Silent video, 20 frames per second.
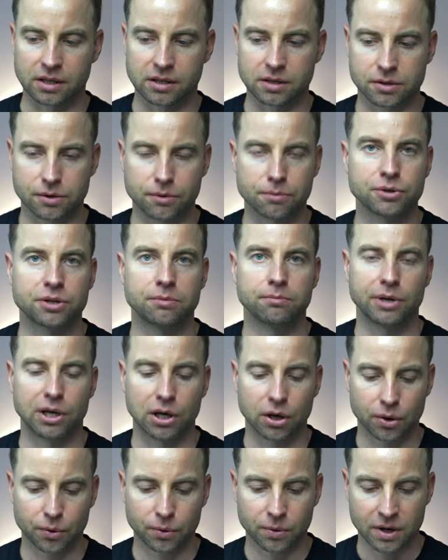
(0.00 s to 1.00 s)
description
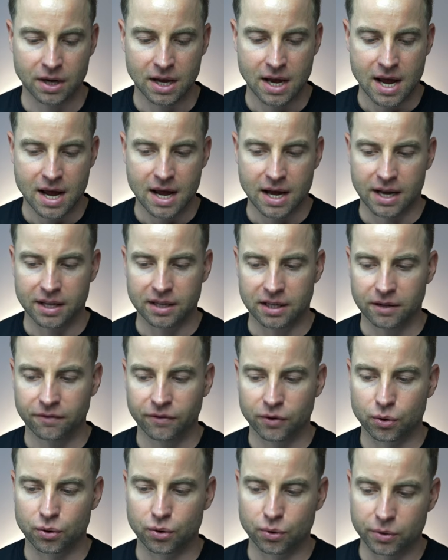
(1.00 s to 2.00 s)
below. And
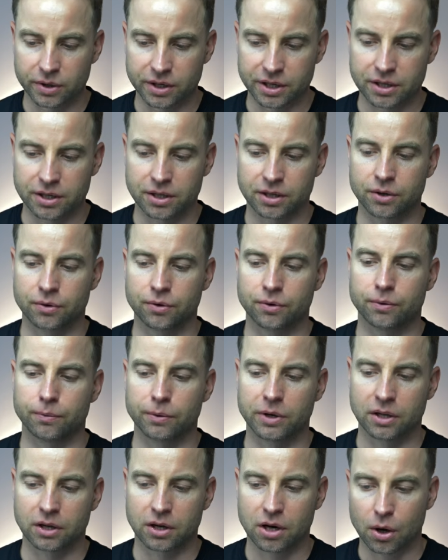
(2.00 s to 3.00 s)
if you do it, you
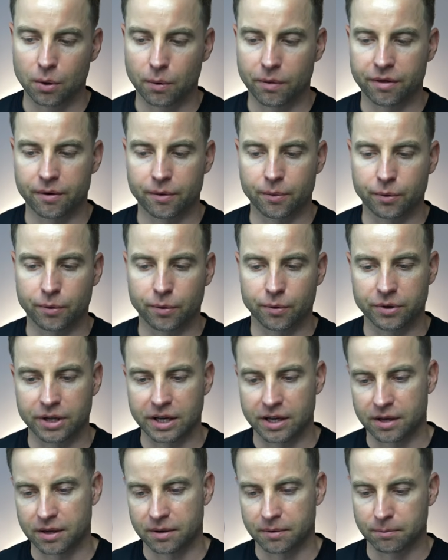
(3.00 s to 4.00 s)
will go through
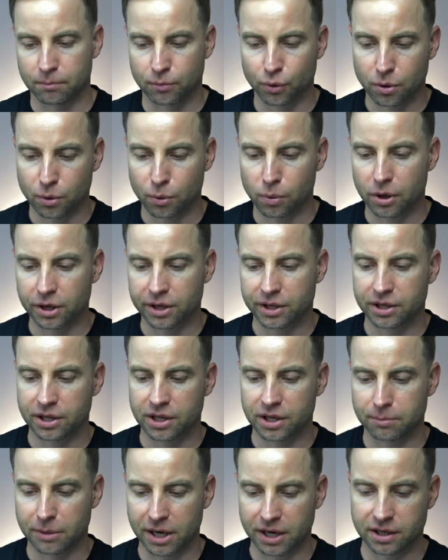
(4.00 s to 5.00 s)
the book
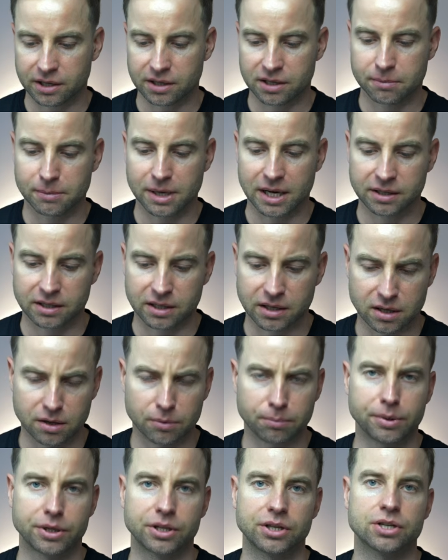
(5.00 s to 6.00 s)
quality, market demand, and
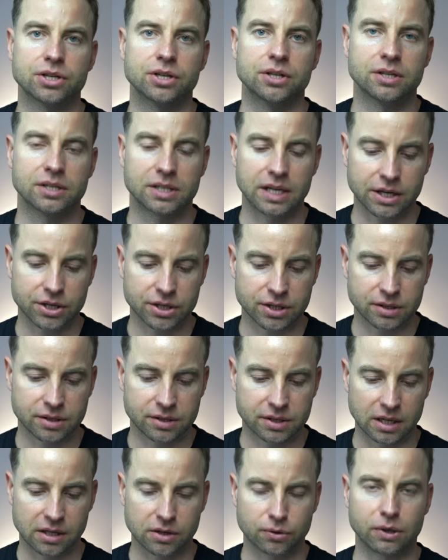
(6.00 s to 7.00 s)
competition
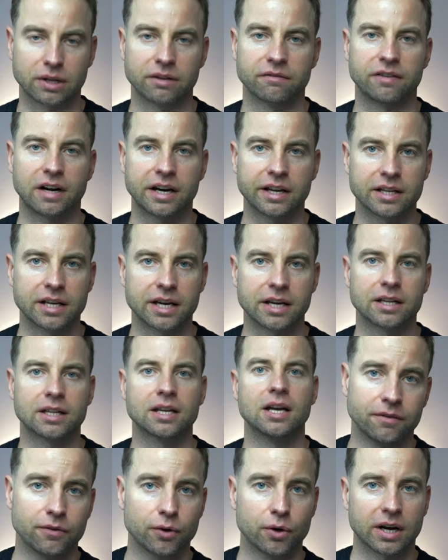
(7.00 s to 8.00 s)
sections, and you can validate
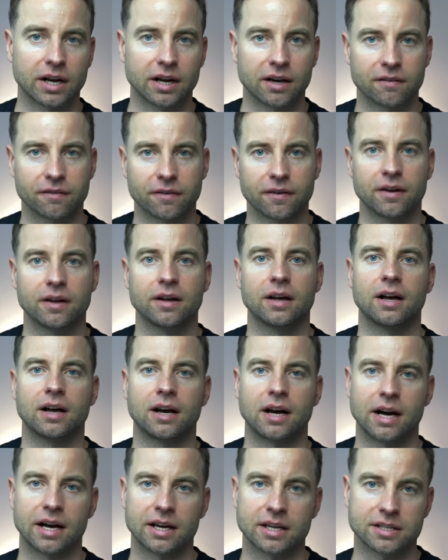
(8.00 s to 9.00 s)
if you have
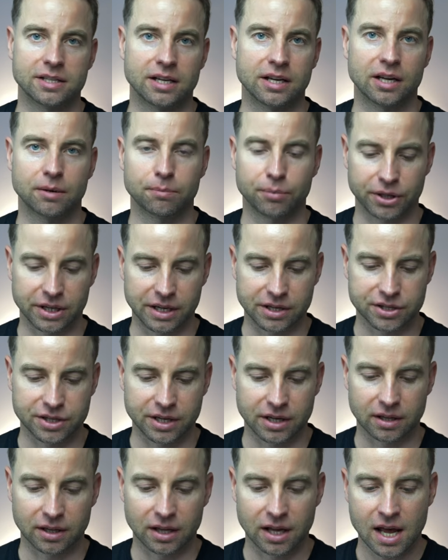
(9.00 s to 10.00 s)
high selling
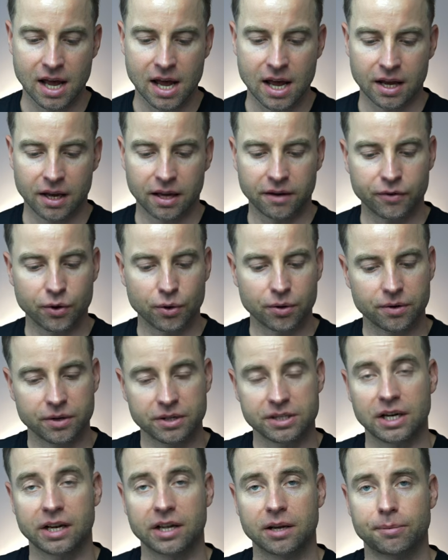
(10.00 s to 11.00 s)
potential. If your
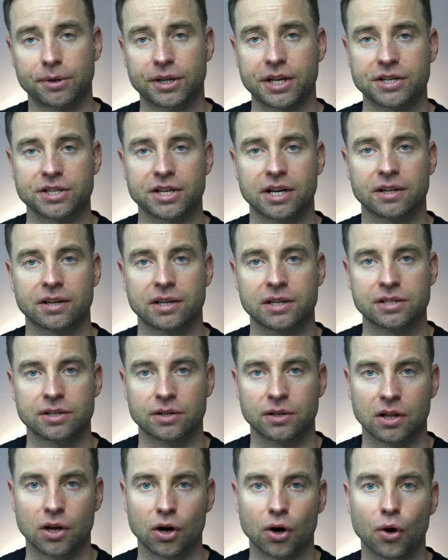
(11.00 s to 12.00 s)
selling potential is
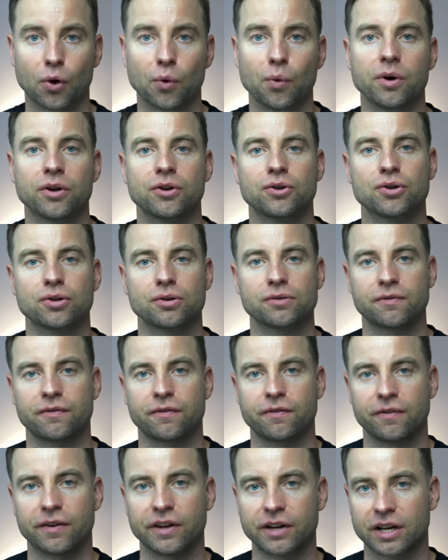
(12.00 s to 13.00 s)
low, you should
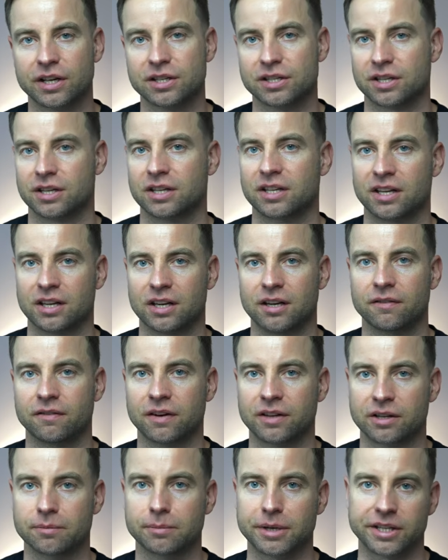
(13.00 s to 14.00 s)
fix the
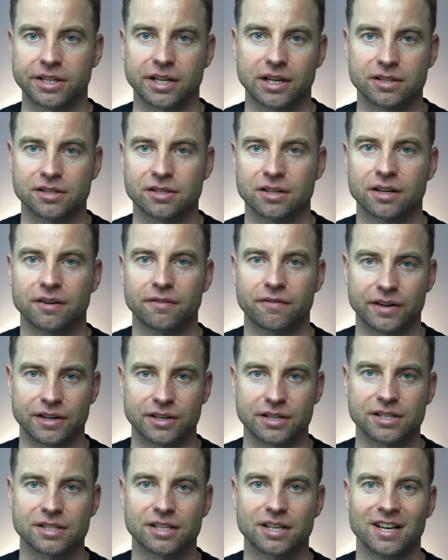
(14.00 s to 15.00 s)
fundamentals
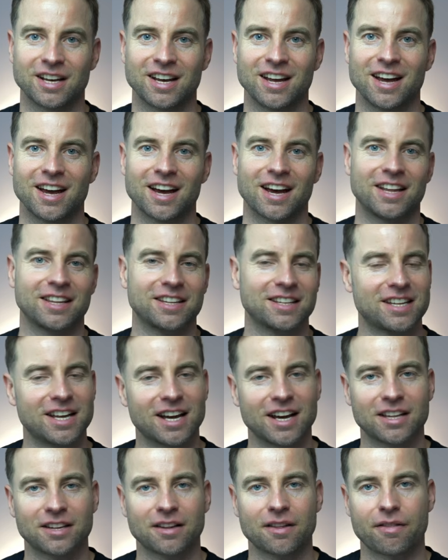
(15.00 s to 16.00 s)
first, and
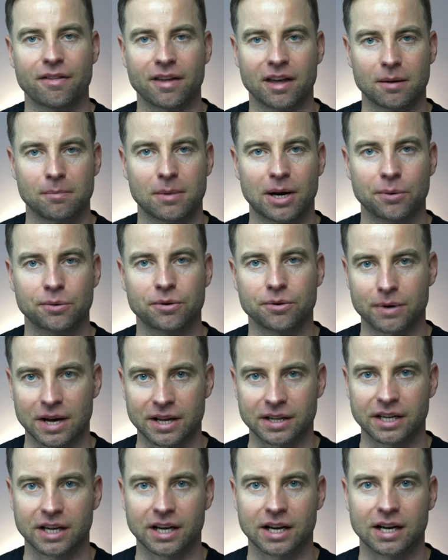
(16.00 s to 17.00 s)
then think about
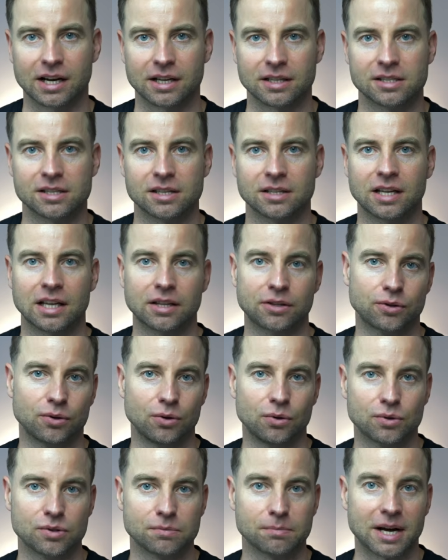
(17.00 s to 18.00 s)
running ads, not to
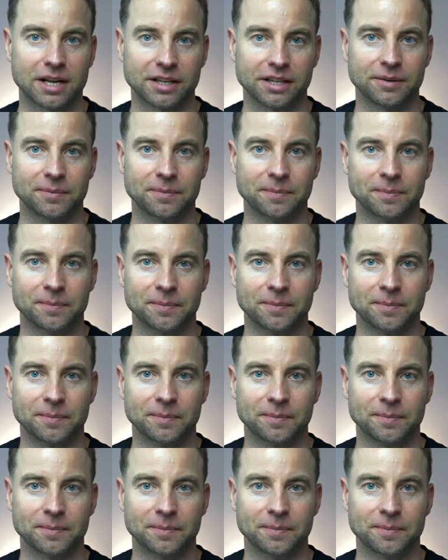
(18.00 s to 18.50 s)
lose money.